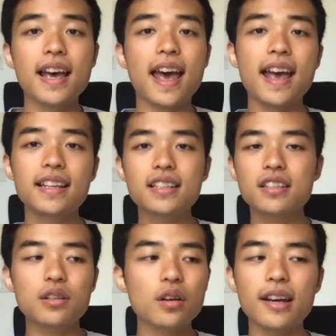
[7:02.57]
And
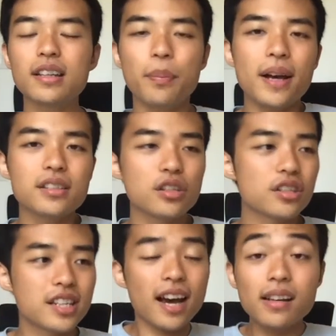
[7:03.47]
in the past, I
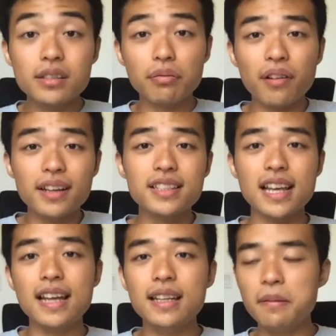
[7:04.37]
just can't find
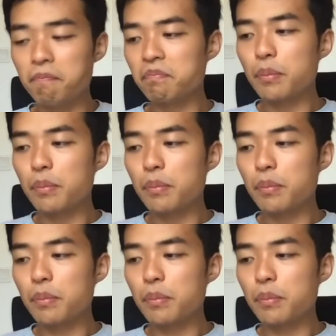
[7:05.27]
any